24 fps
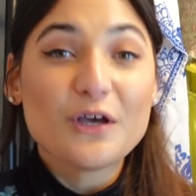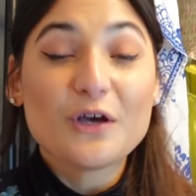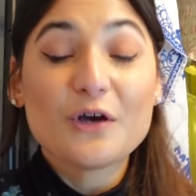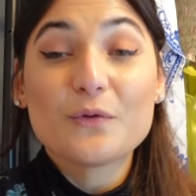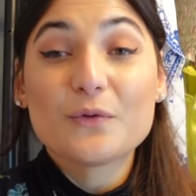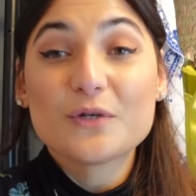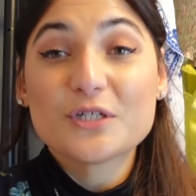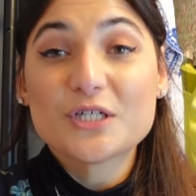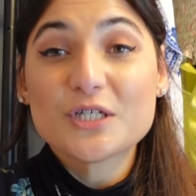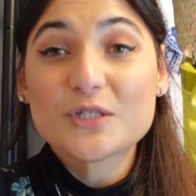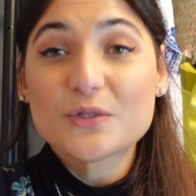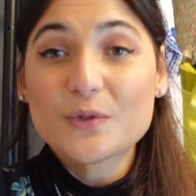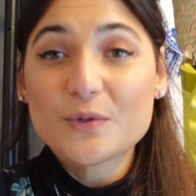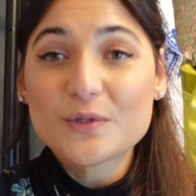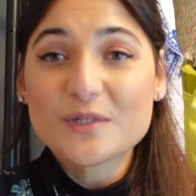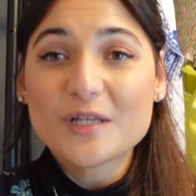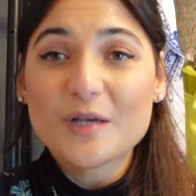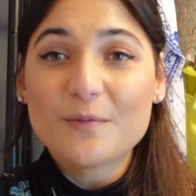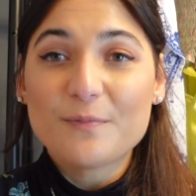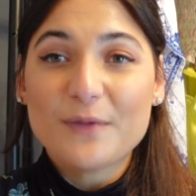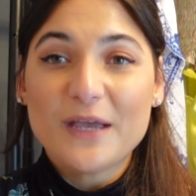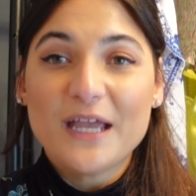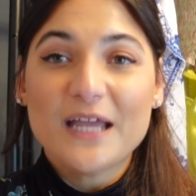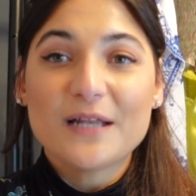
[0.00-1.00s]
which has also
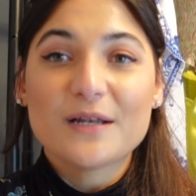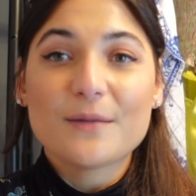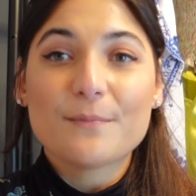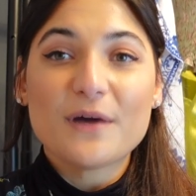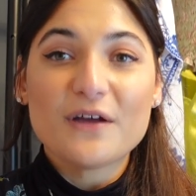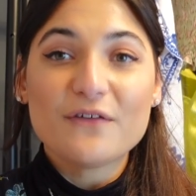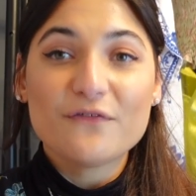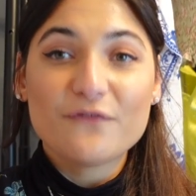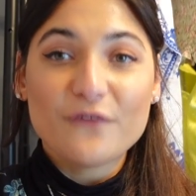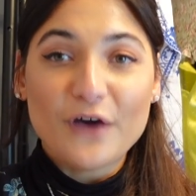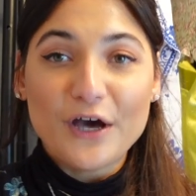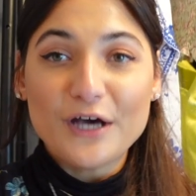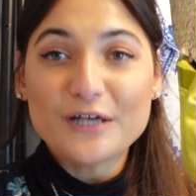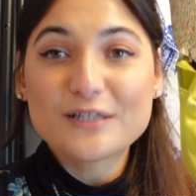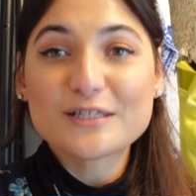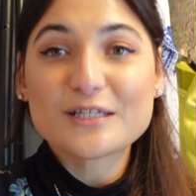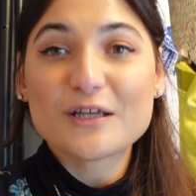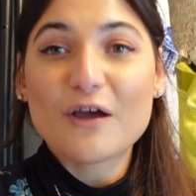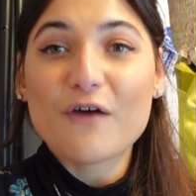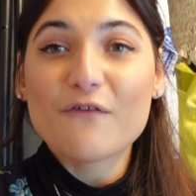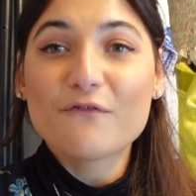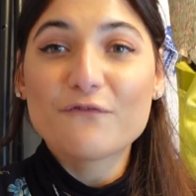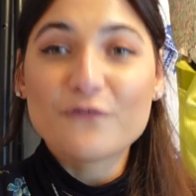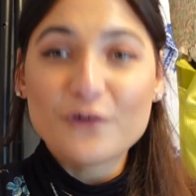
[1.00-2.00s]
been my first
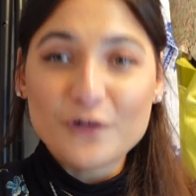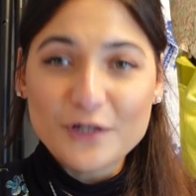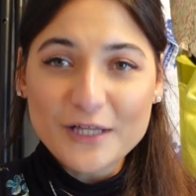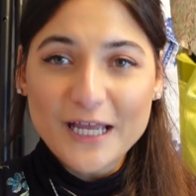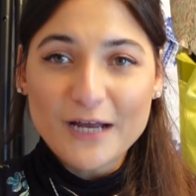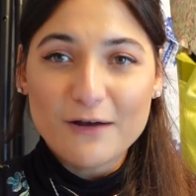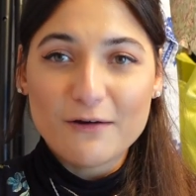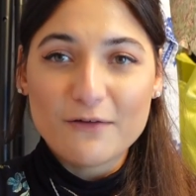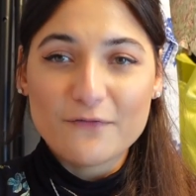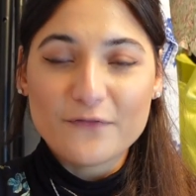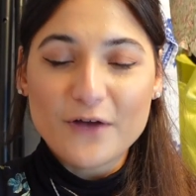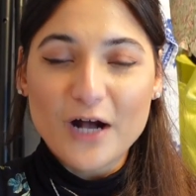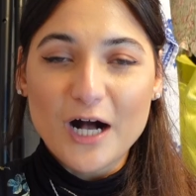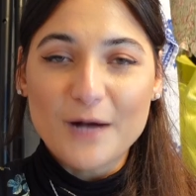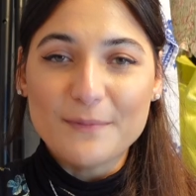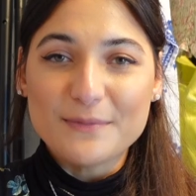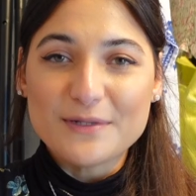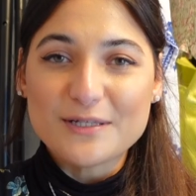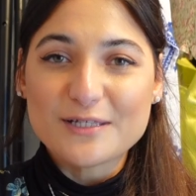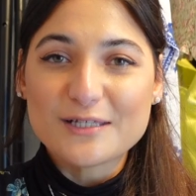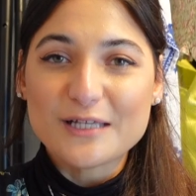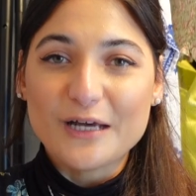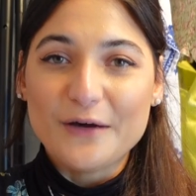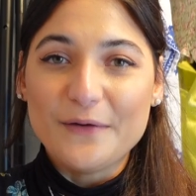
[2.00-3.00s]
full year of
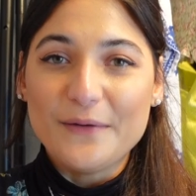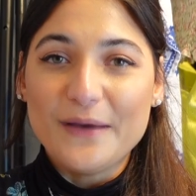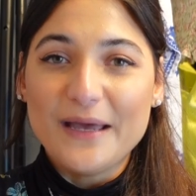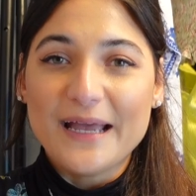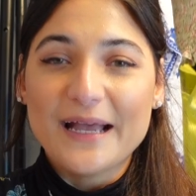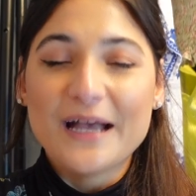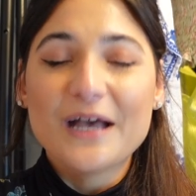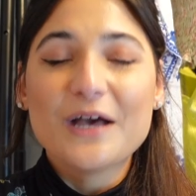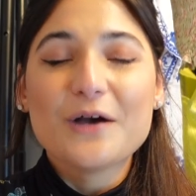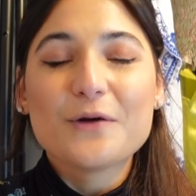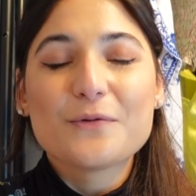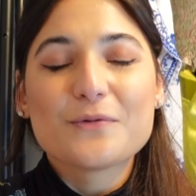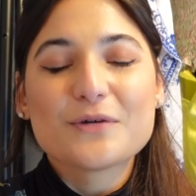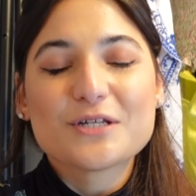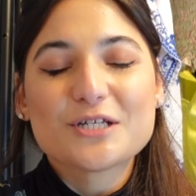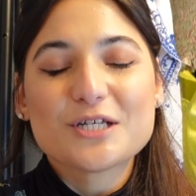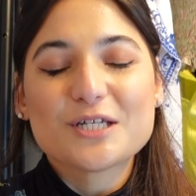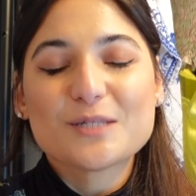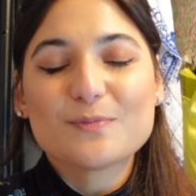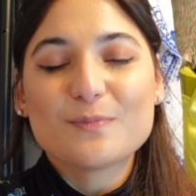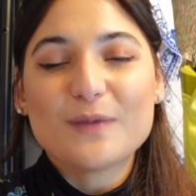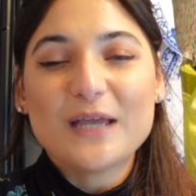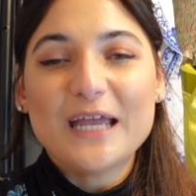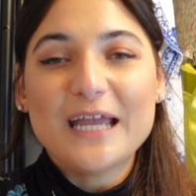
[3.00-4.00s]
garment sewing, which has
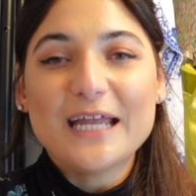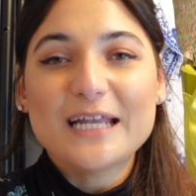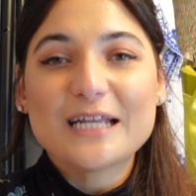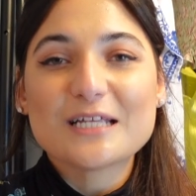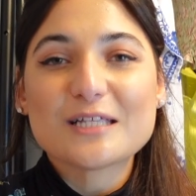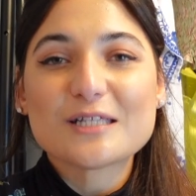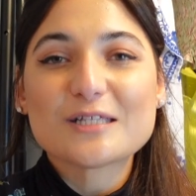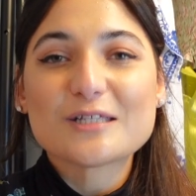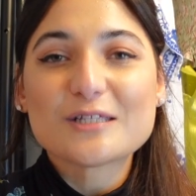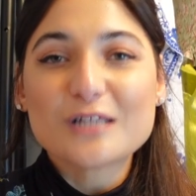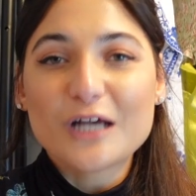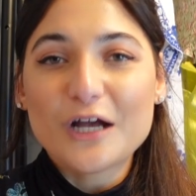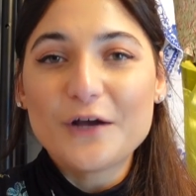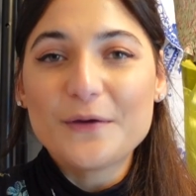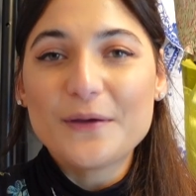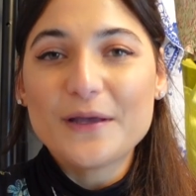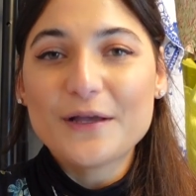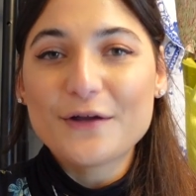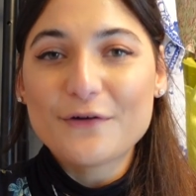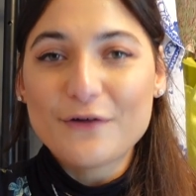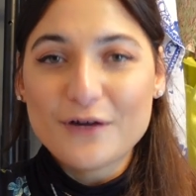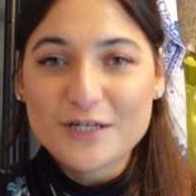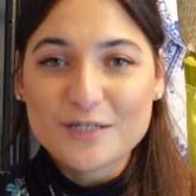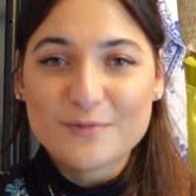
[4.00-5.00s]
been so
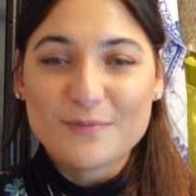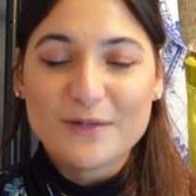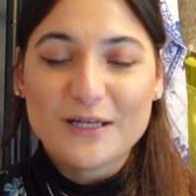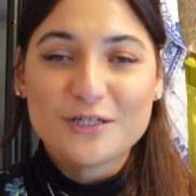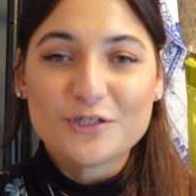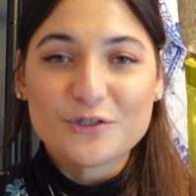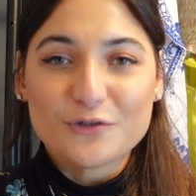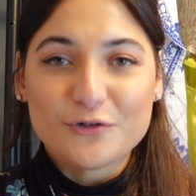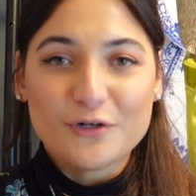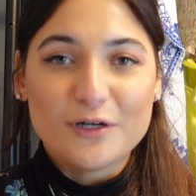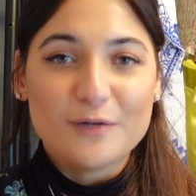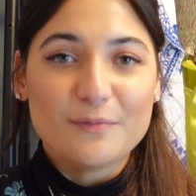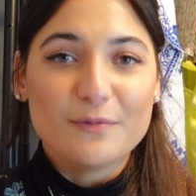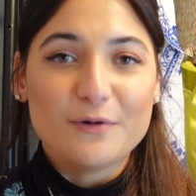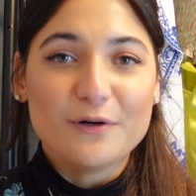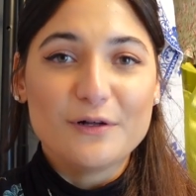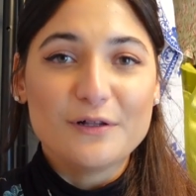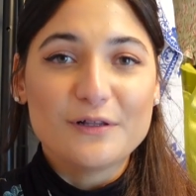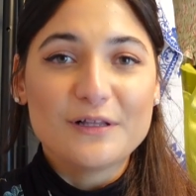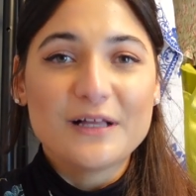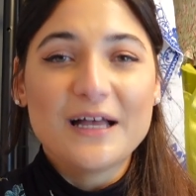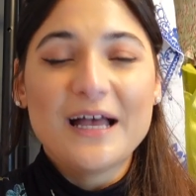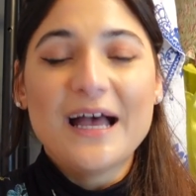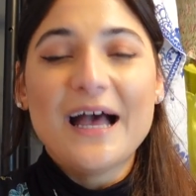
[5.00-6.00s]
incredibly
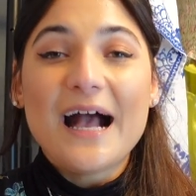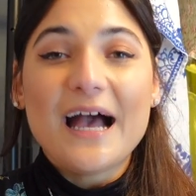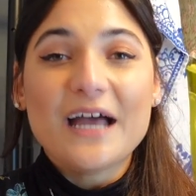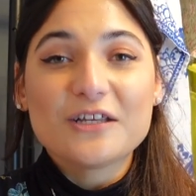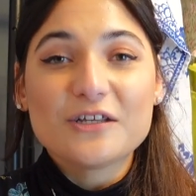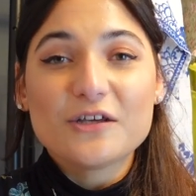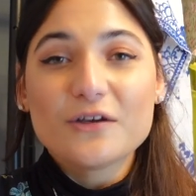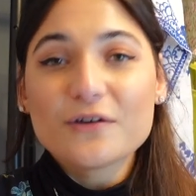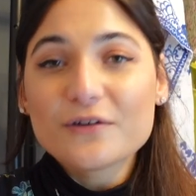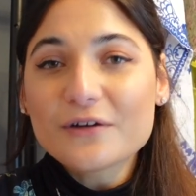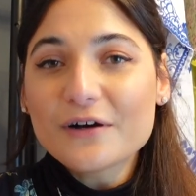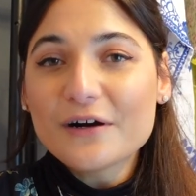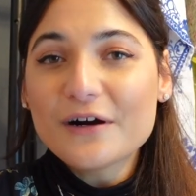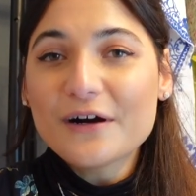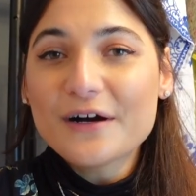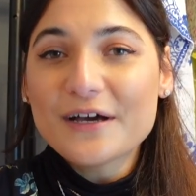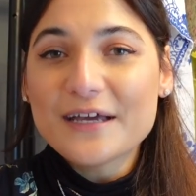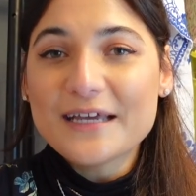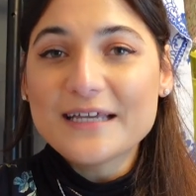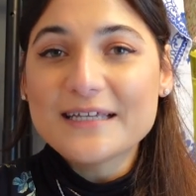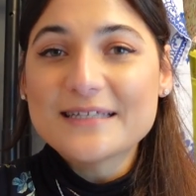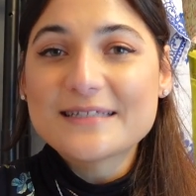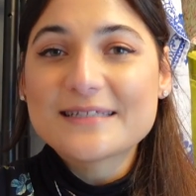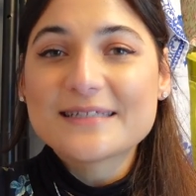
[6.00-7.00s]
enjoyable, and you
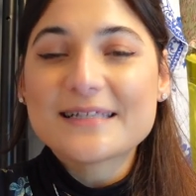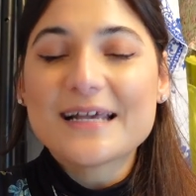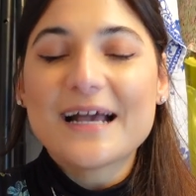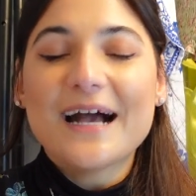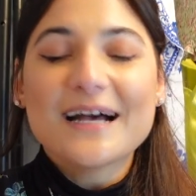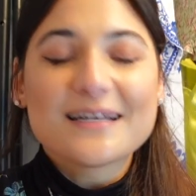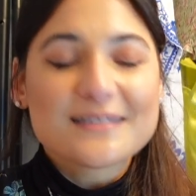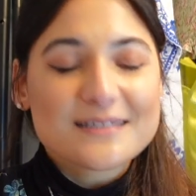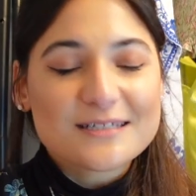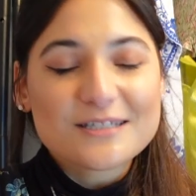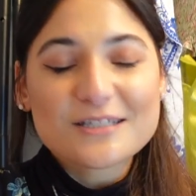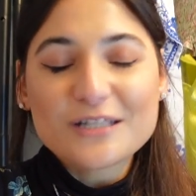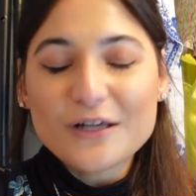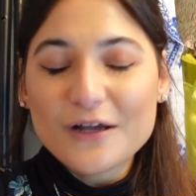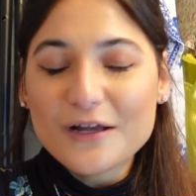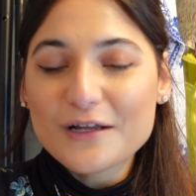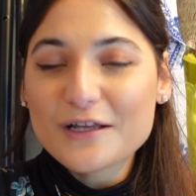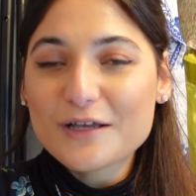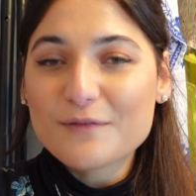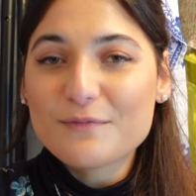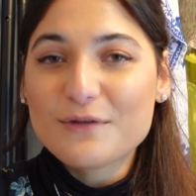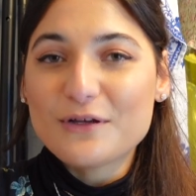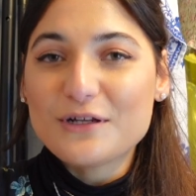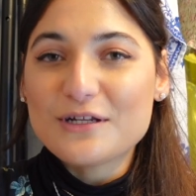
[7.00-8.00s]
guys as the sewing
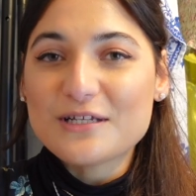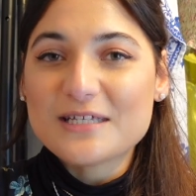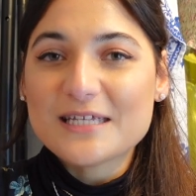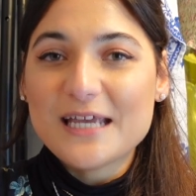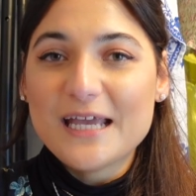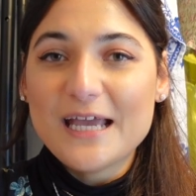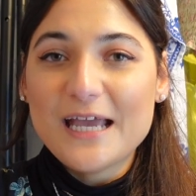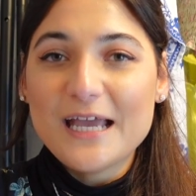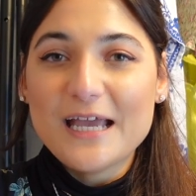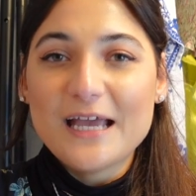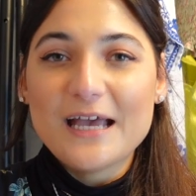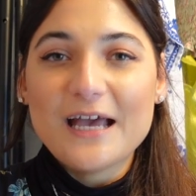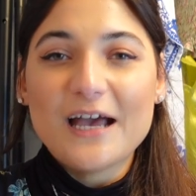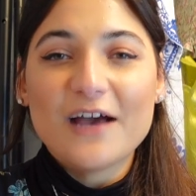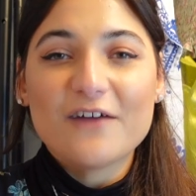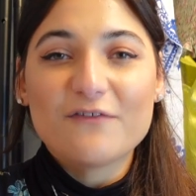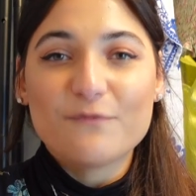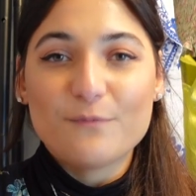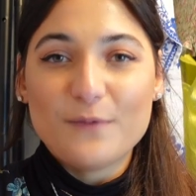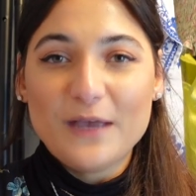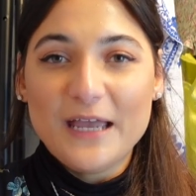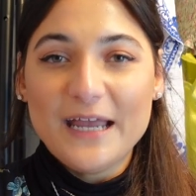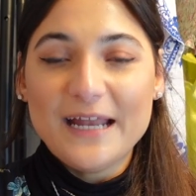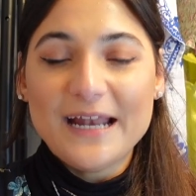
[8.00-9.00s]
community have
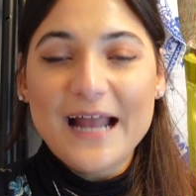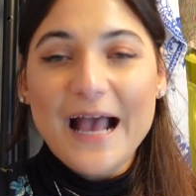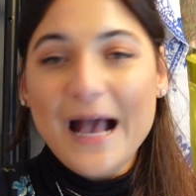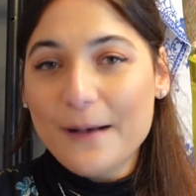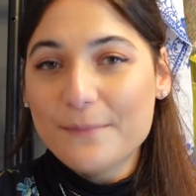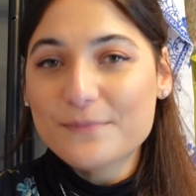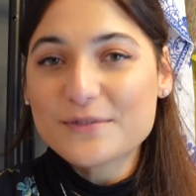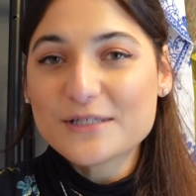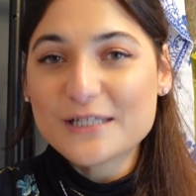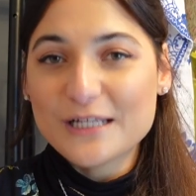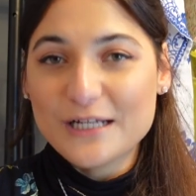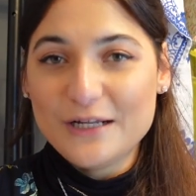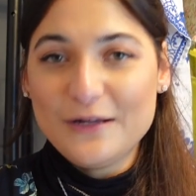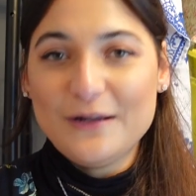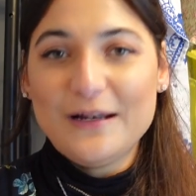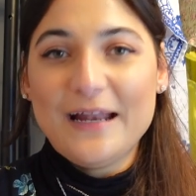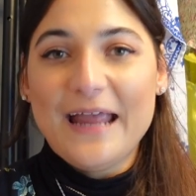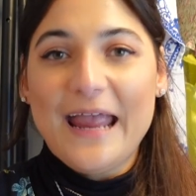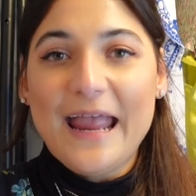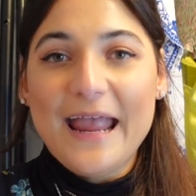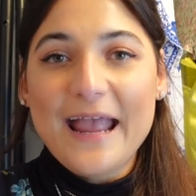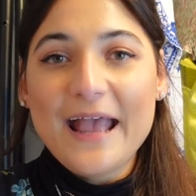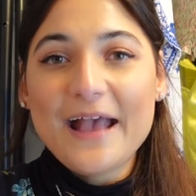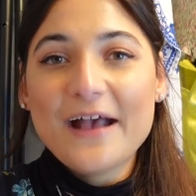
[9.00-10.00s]
been
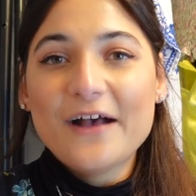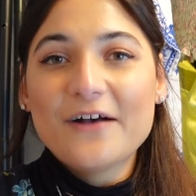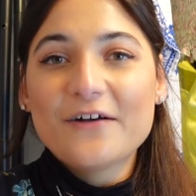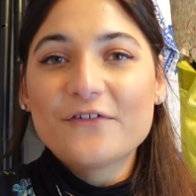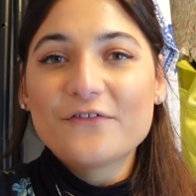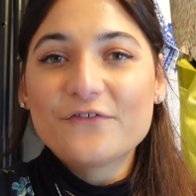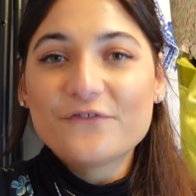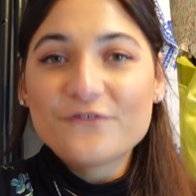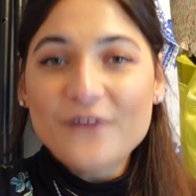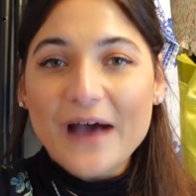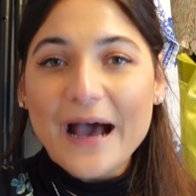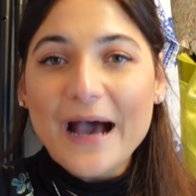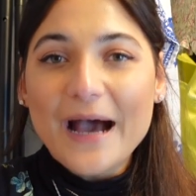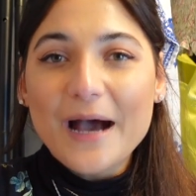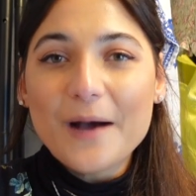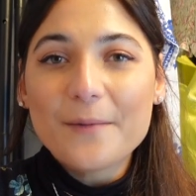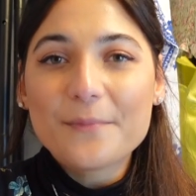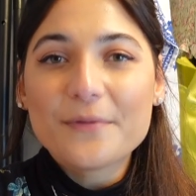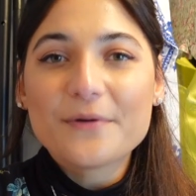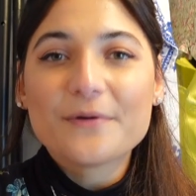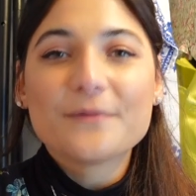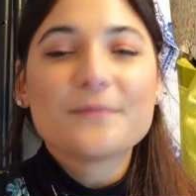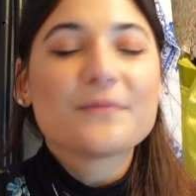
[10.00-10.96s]
absolutely fab.